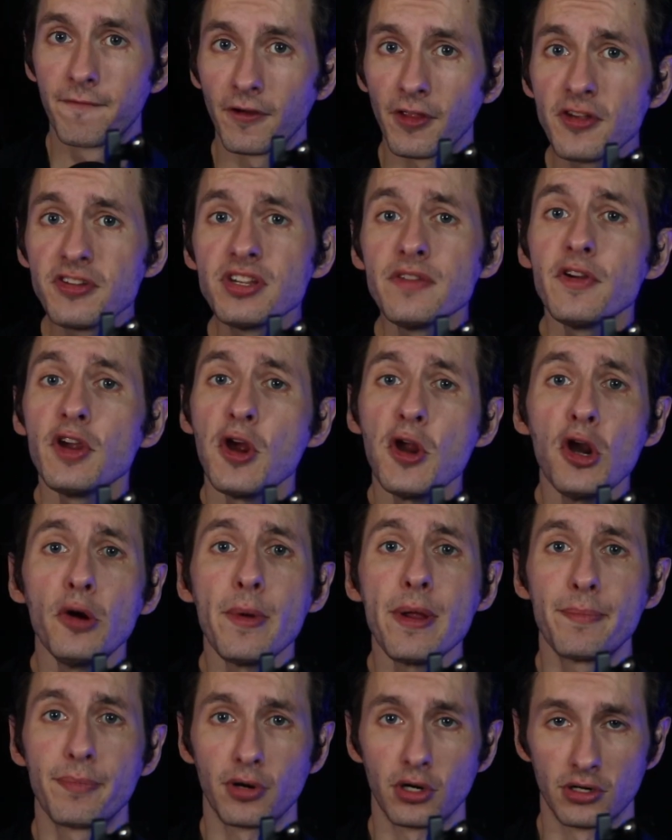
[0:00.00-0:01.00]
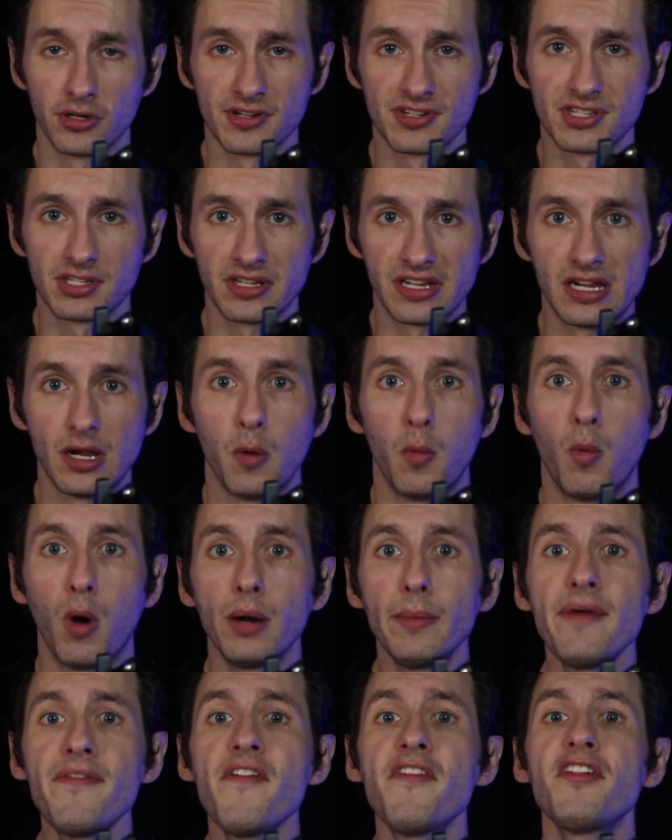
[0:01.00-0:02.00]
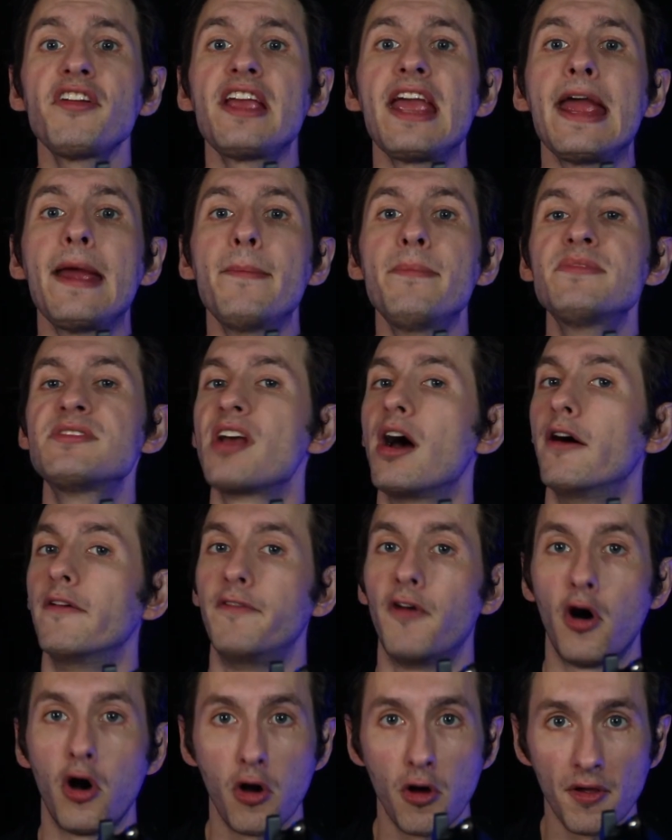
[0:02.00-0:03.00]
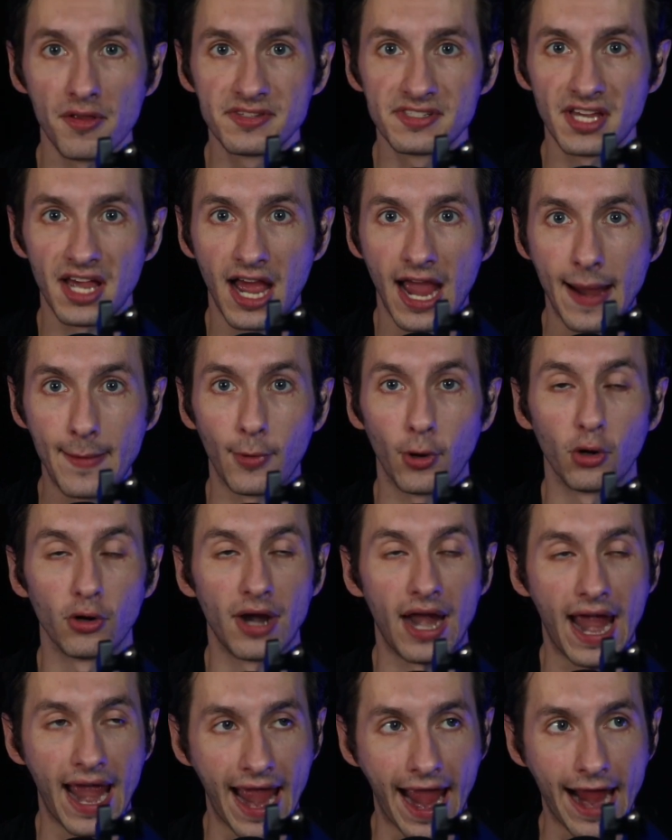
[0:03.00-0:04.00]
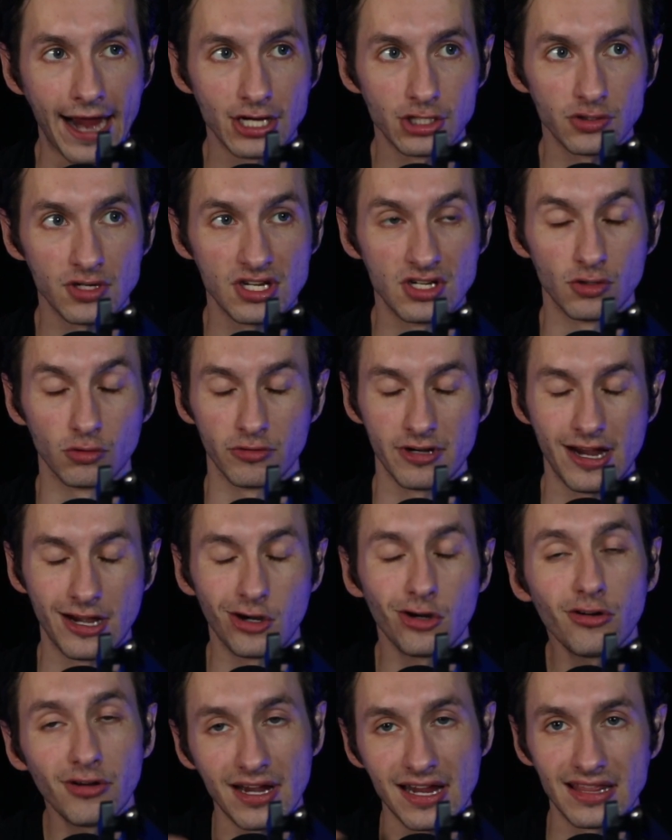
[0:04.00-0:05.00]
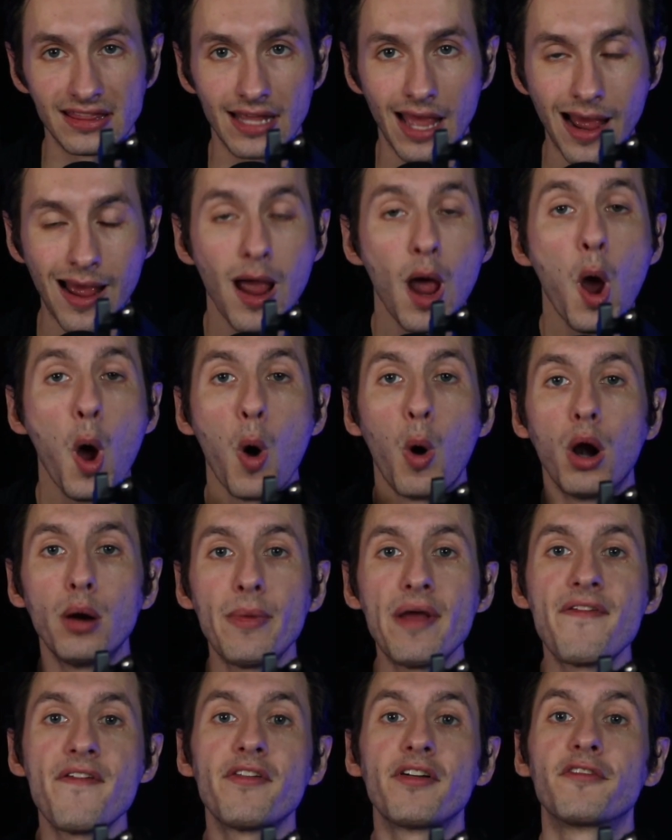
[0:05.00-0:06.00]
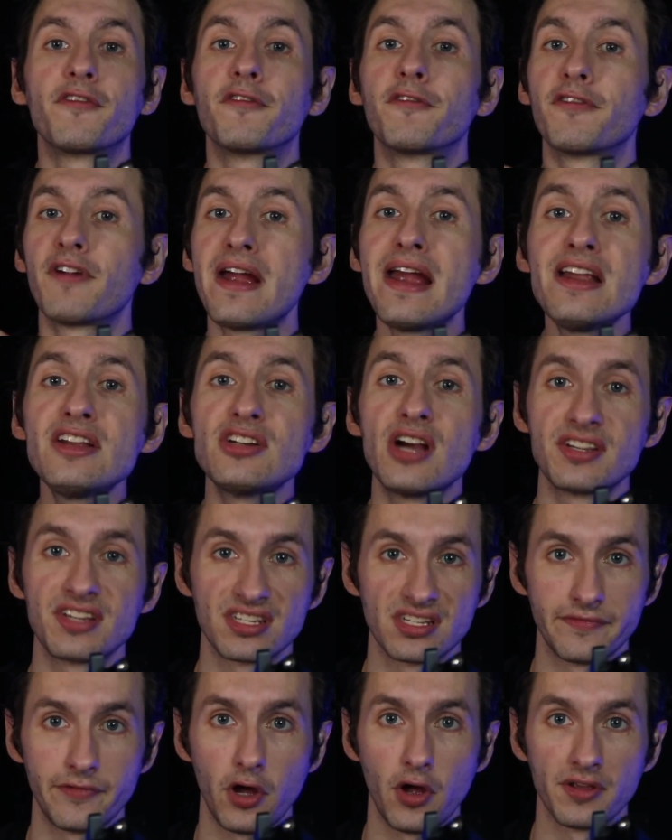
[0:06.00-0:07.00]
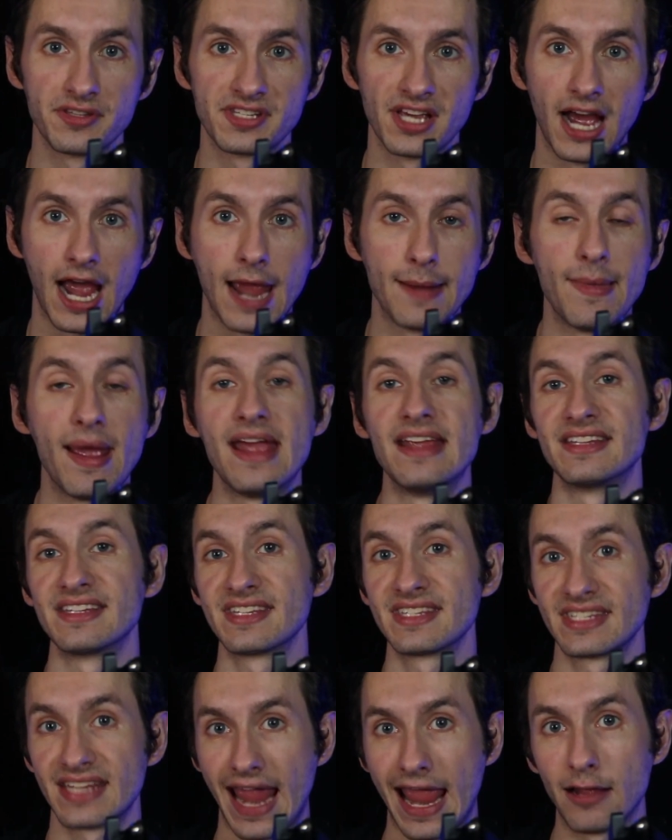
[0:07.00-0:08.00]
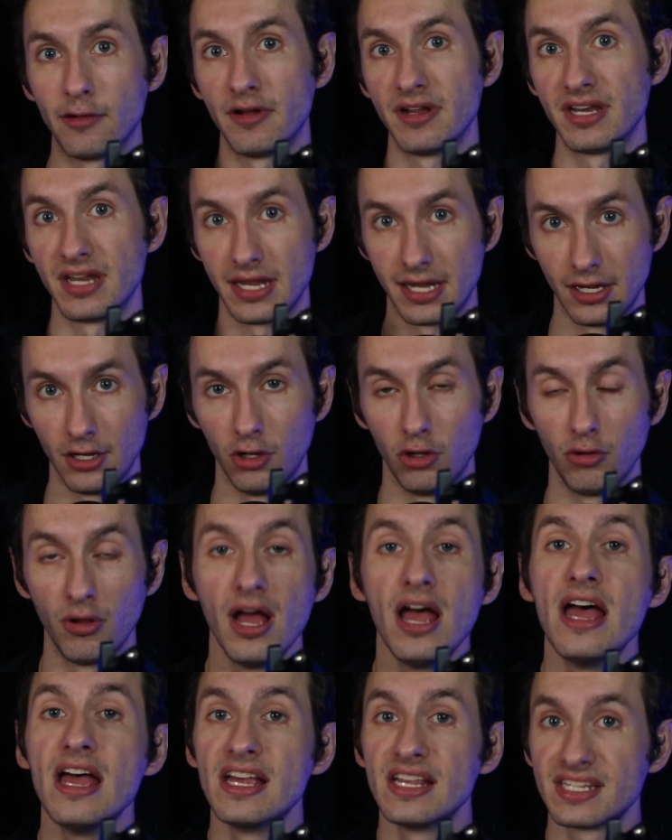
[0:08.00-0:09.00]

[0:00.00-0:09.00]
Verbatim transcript: For those of you who know me personally, one of my favorite games of all time, or actually to reiterate that, one of my favorite franchises of all time is Silent Hill.